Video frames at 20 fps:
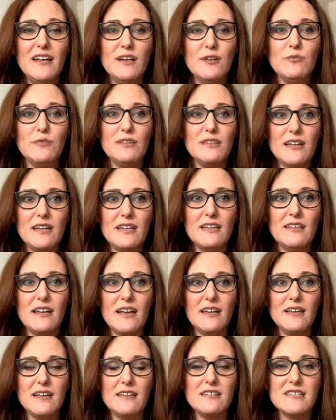We're
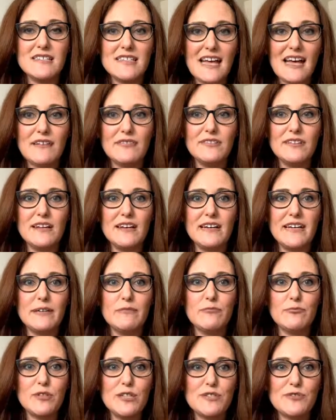dedicating staff
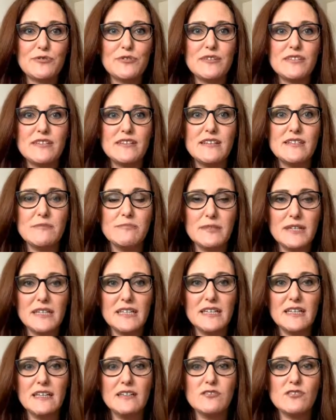time, resources,
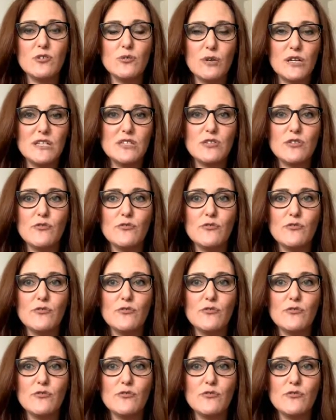money, so on and so